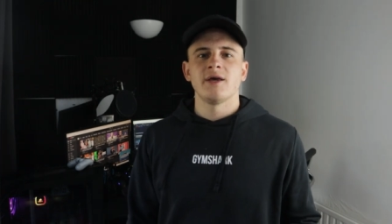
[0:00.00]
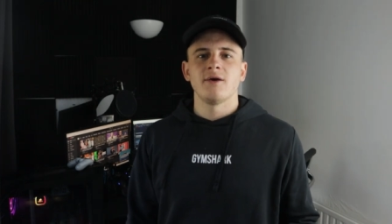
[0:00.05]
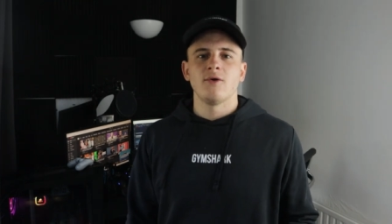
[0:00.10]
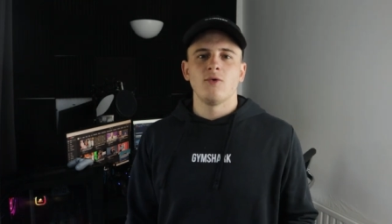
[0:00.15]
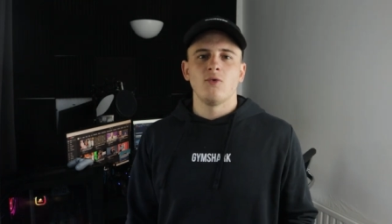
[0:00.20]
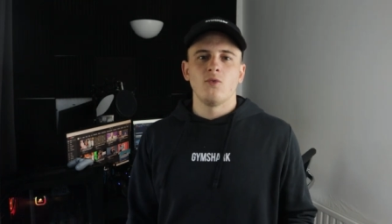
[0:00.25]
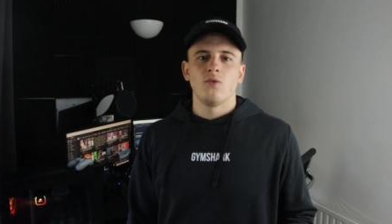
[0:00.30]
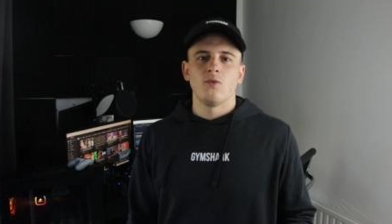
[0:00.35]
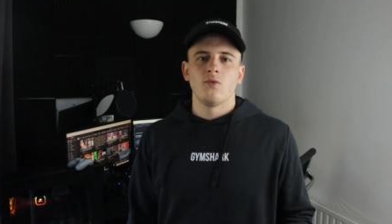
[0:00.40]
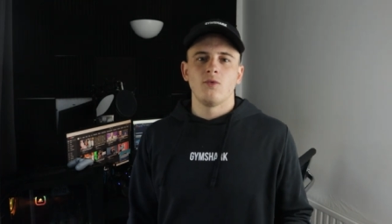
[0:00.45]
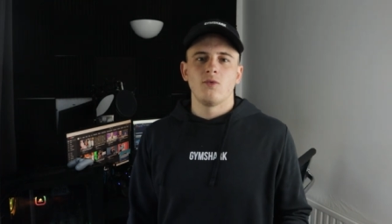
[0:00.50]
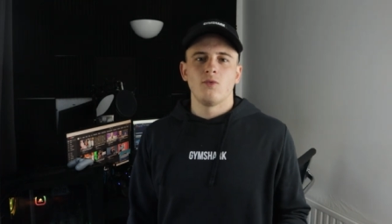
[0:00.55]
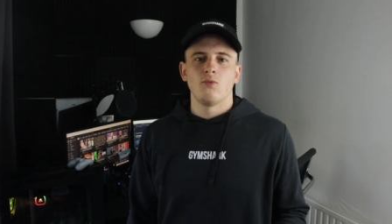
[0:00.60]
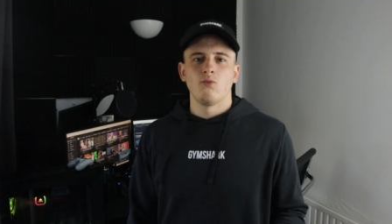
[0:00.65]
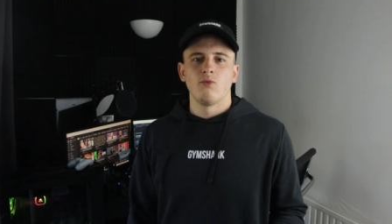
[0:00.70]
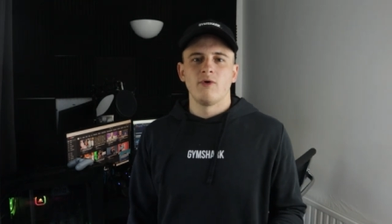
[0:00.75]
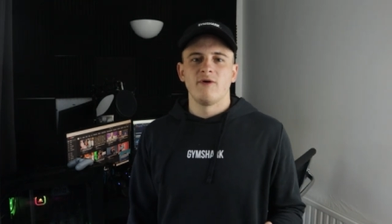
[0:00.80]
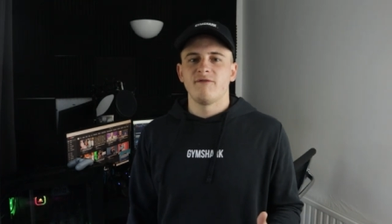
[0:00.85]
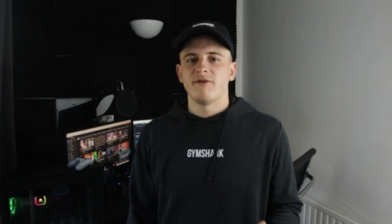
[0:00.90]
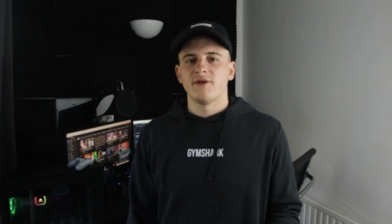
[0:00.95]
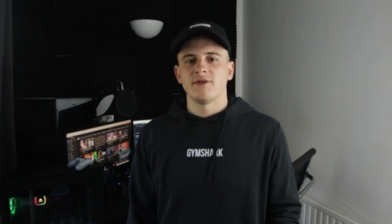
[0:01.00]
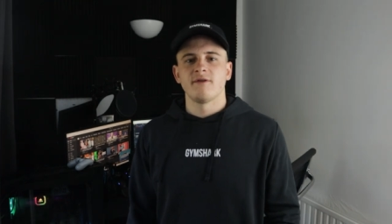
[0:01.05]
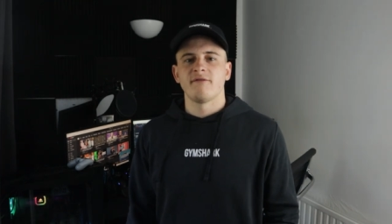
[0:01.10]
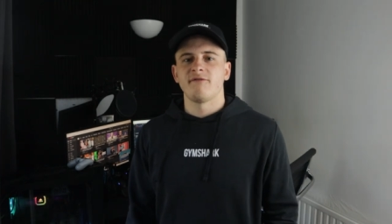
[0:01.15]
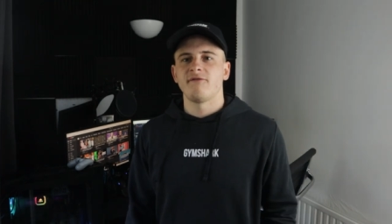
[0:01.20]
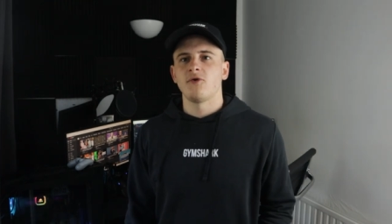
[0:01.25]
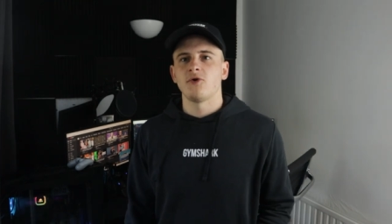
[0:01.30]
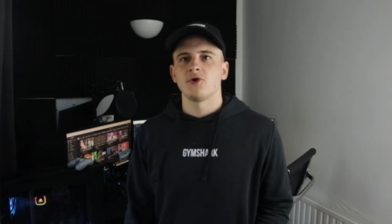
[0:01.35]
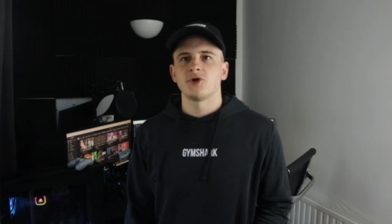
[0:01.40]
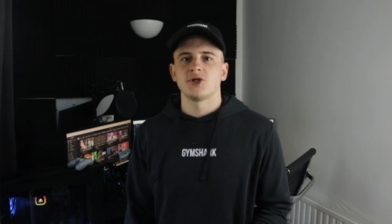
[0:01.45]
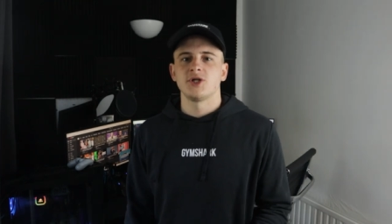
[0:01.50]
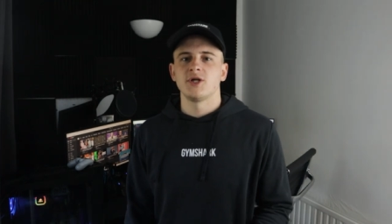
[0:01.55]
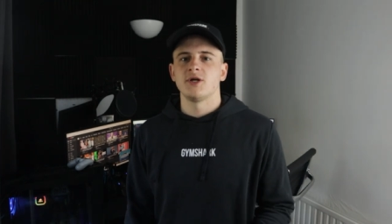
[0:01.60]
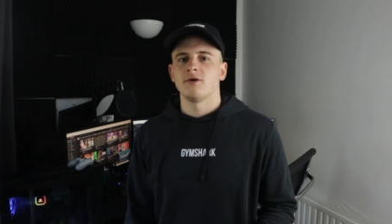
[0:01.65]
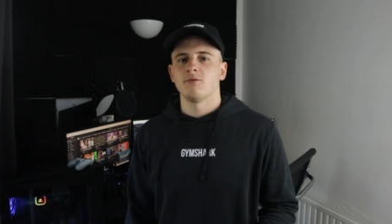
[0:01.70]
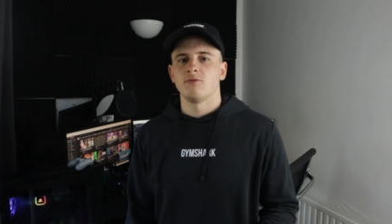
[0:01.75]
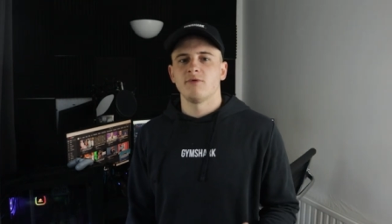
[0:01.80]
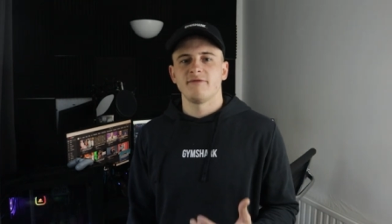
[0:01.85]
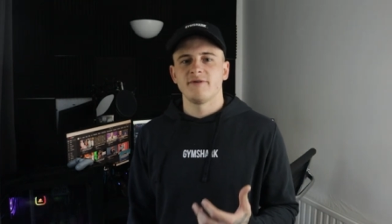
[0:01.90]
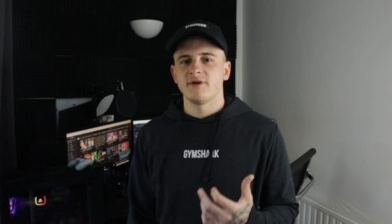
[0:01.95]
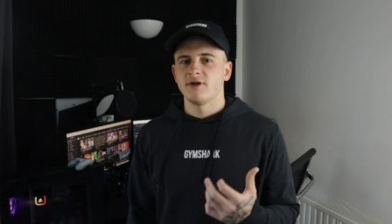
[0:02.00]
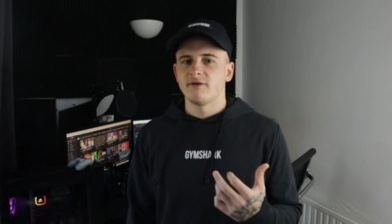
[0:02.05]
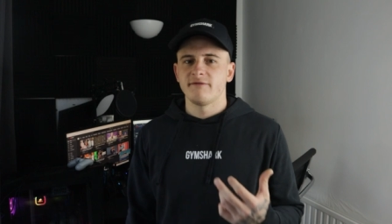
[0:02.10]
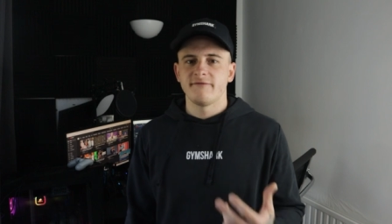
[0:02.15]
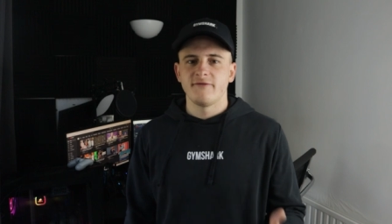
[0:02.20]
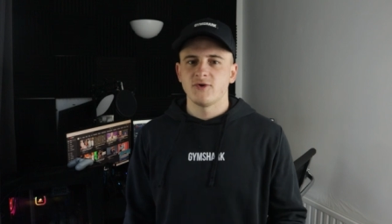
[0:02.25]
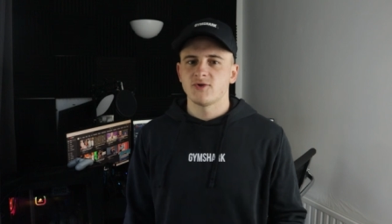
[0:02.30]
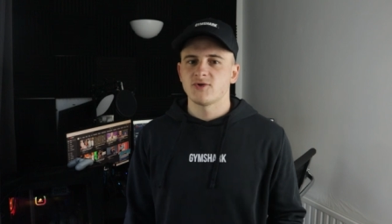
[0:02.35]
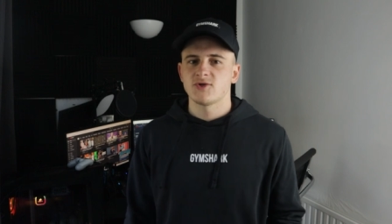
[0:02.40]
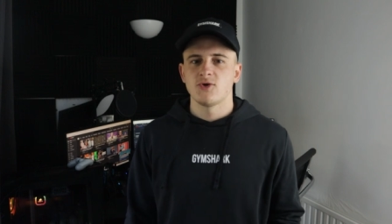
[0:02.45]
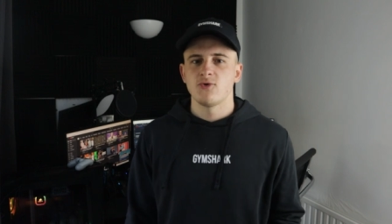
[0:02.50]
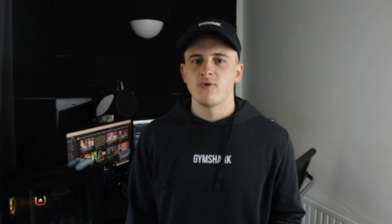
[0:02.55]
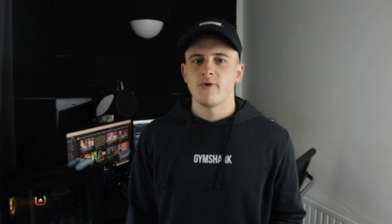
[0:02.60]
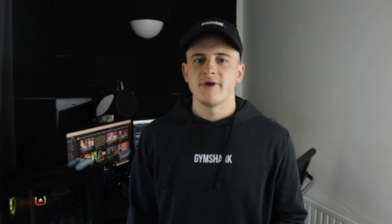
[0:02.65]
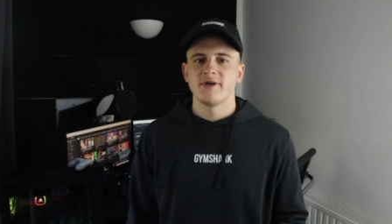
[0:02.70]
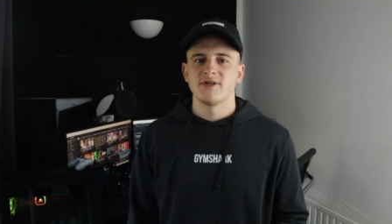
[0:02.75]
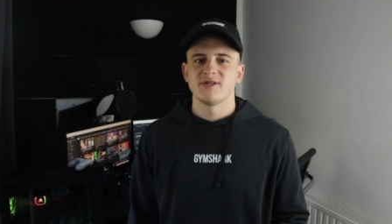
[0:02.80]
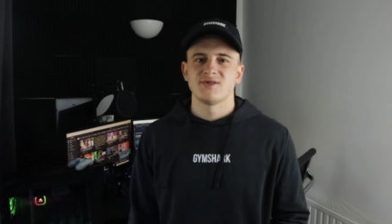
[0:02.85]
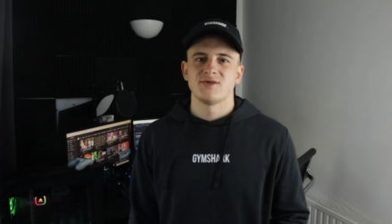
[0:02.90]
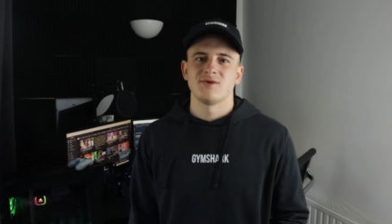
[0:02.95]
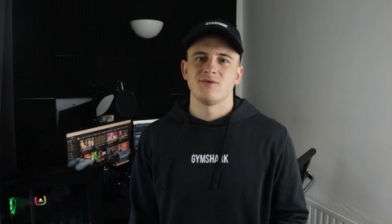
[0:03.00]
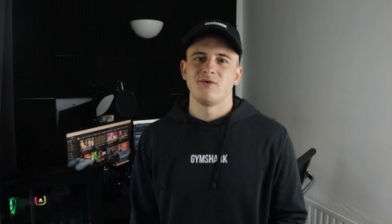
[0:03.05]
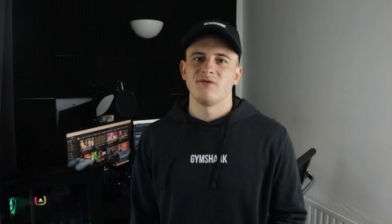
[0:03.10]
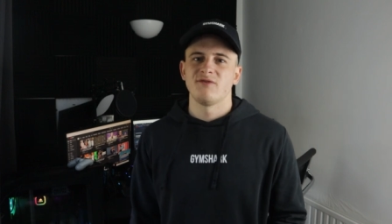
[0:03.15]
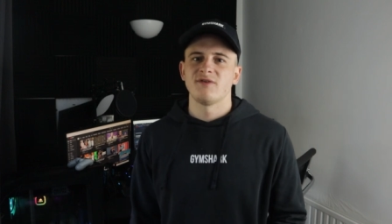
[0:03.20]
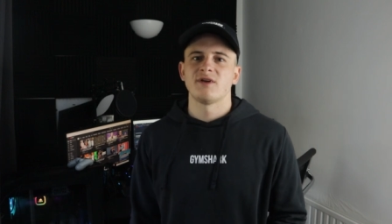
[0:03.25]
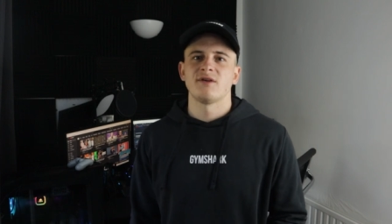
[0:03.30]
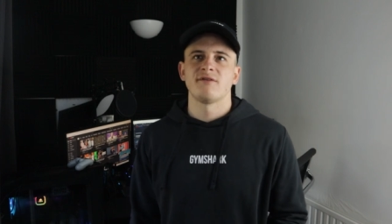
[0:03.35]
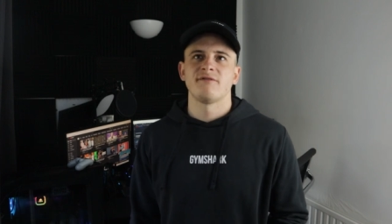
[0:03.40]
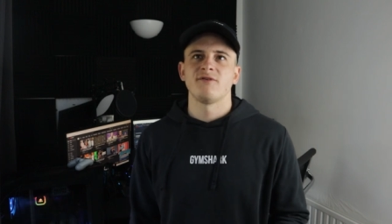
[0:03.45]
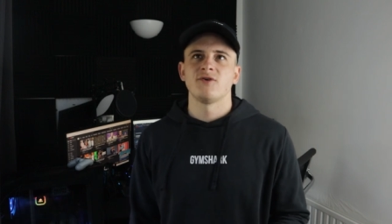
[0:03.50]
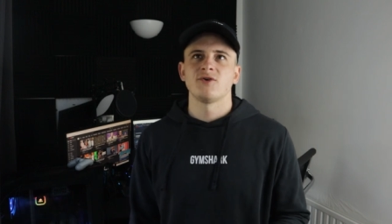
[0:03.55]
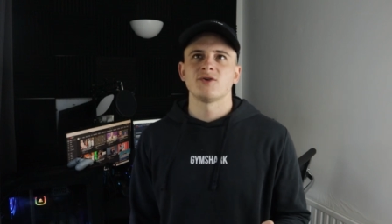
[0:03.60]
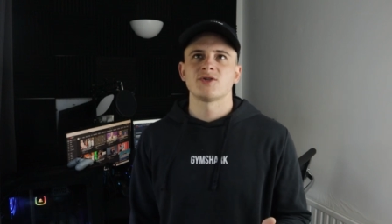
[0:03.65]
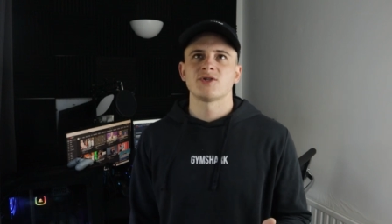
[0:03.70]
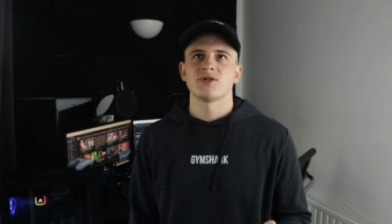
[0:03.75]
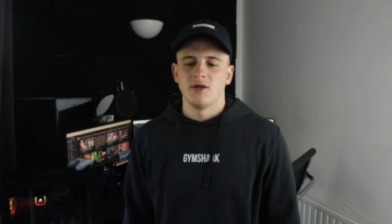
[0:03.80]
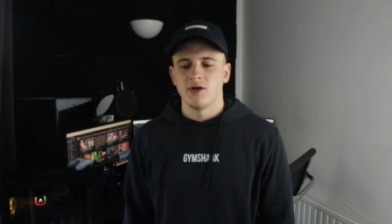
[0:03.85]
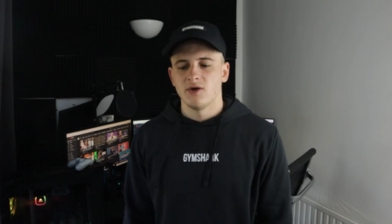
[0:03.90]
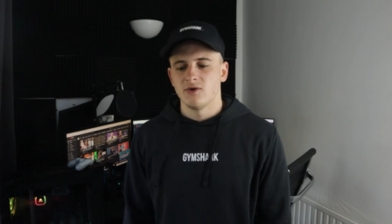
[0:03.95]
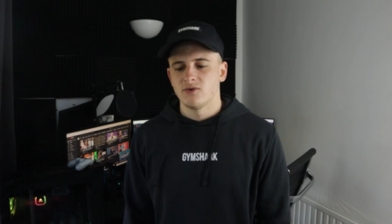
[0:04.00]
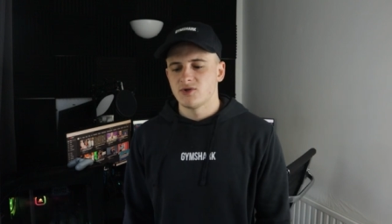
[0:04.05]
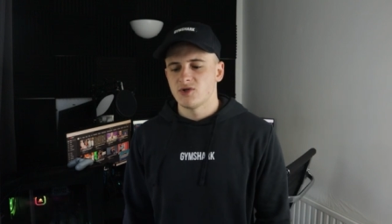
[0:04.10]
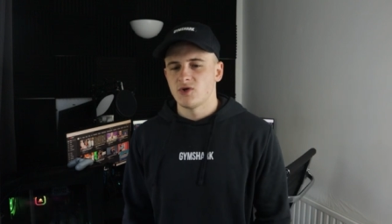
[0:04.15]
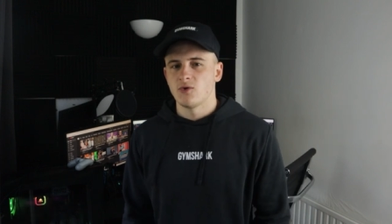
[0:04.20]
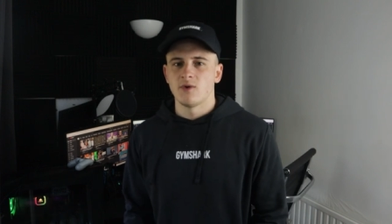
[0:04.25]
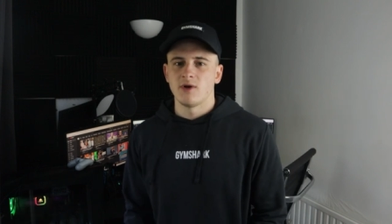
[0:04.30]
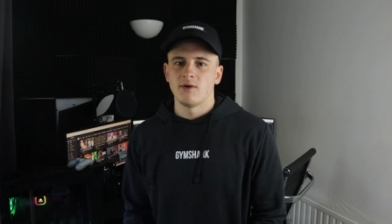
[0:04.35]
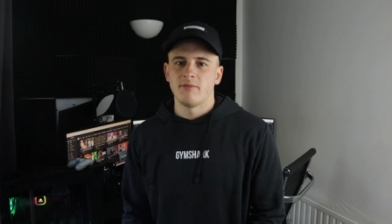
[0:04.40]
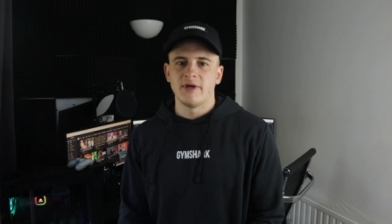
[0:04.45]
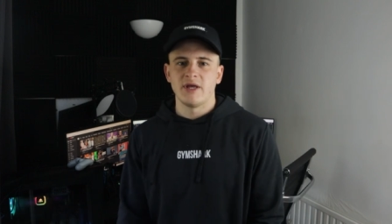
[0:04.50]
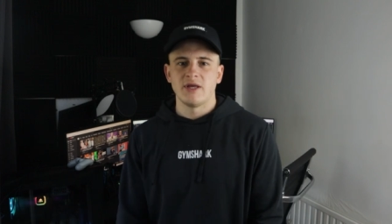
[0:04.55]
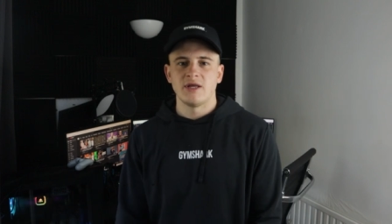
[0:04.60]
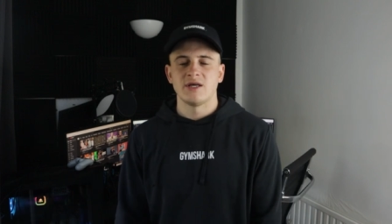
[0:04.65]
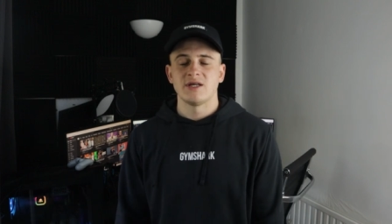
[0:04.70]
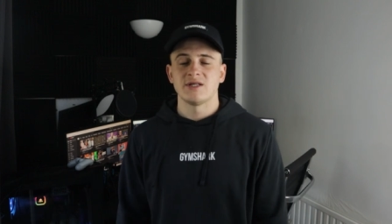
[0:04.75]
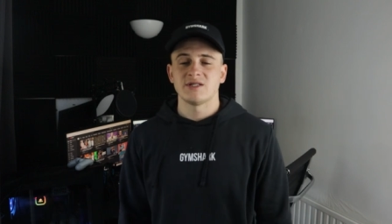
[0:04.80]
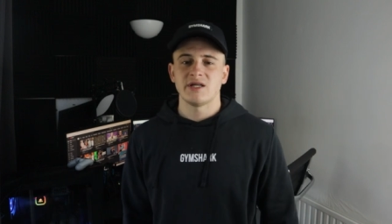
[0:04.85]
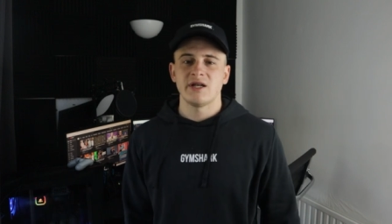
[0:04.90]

it within the first year, within the first two years, within the first, you know, two and a bit years.